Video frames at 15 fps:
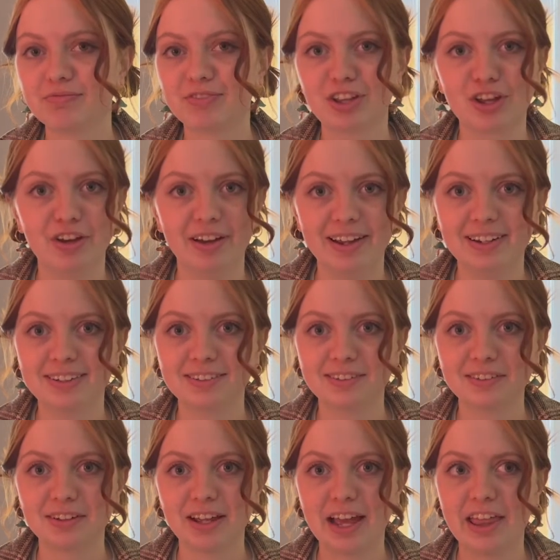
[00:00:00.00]
good,
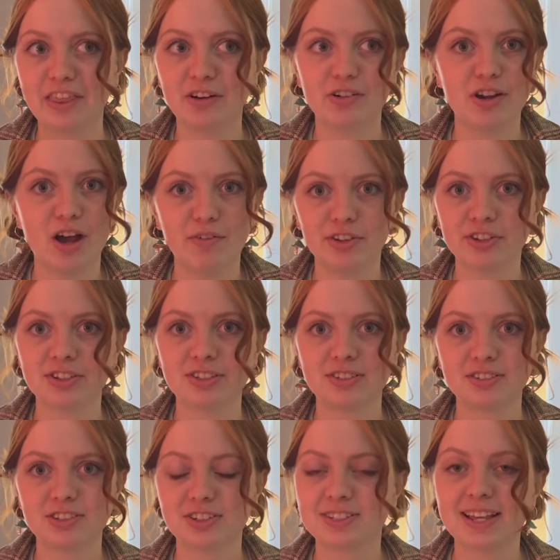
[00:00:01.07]
and they're novels,
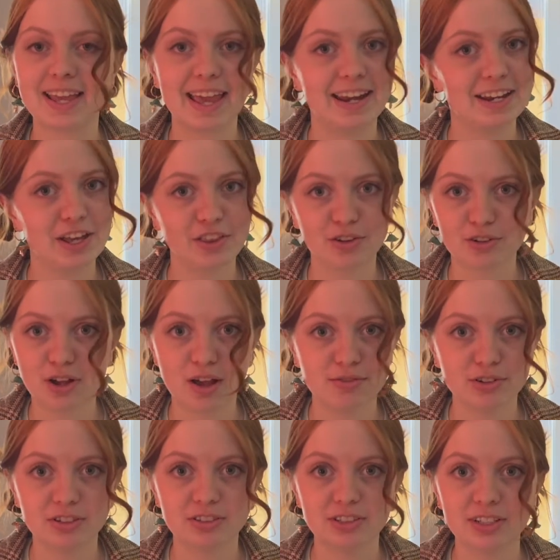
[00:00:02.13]
just like any other
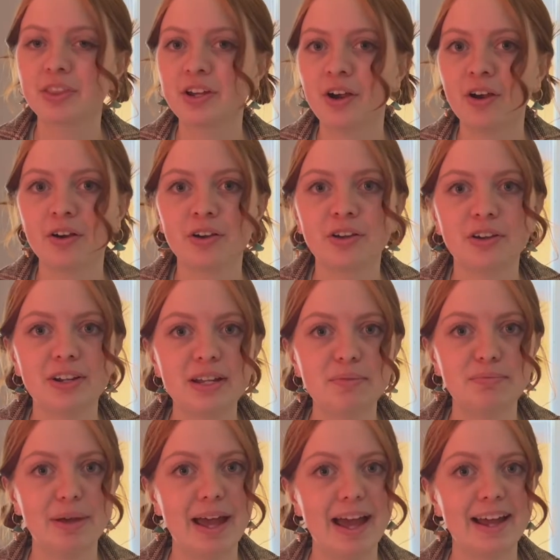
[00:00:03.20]
novel. There are good and
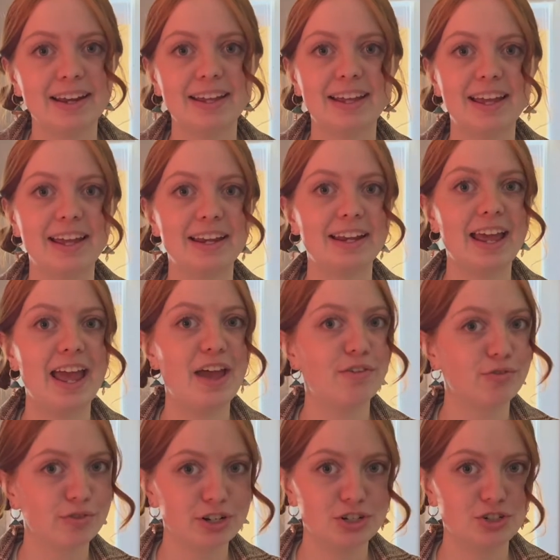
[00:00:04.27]
bad in
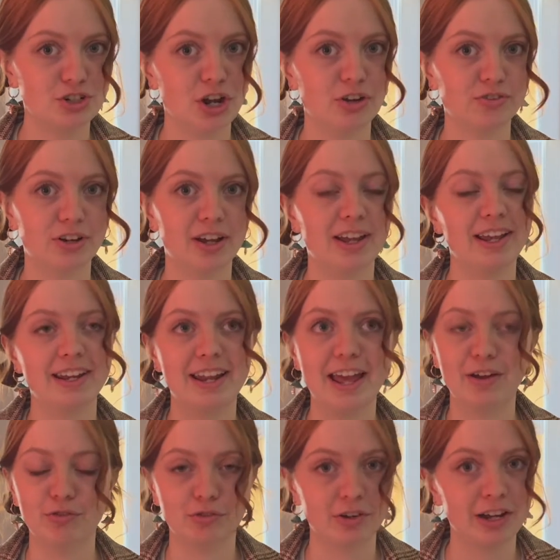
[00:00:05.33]
every genre, in
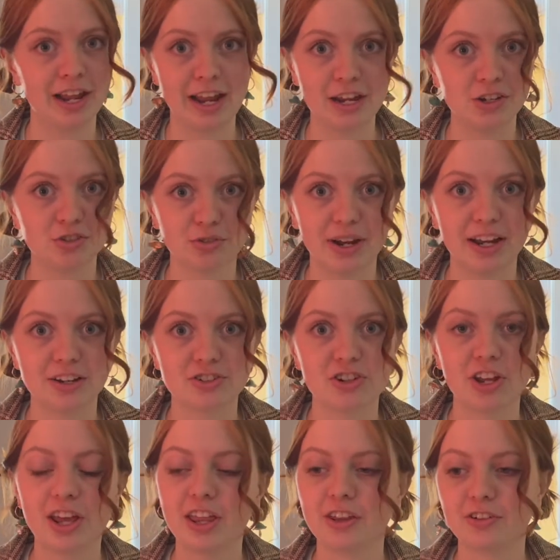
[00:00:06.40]
every age range.
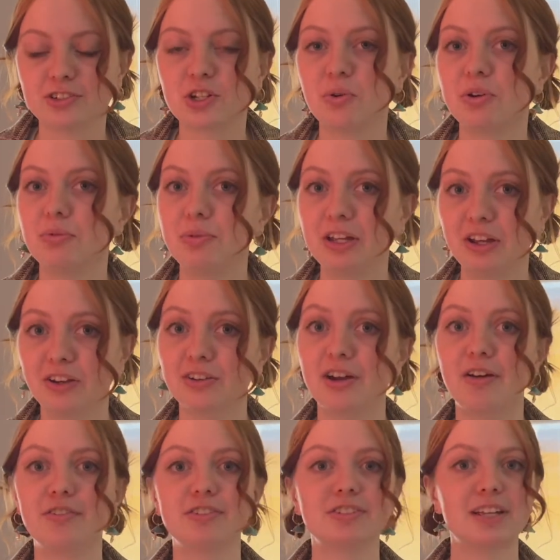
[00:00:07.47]
There's going to be good
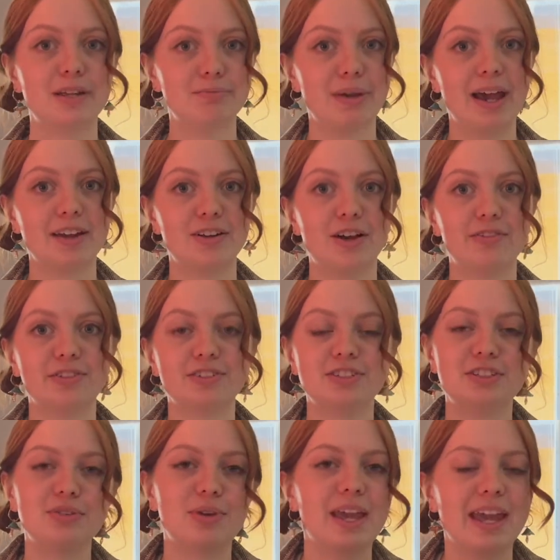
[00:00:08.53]
novels and bad novels.
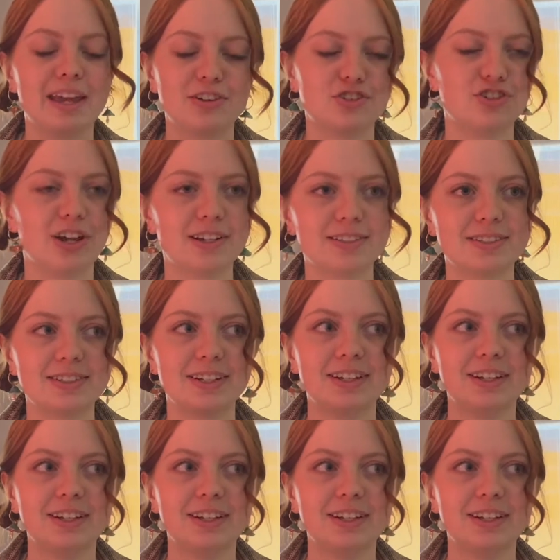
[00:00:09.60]
You can't just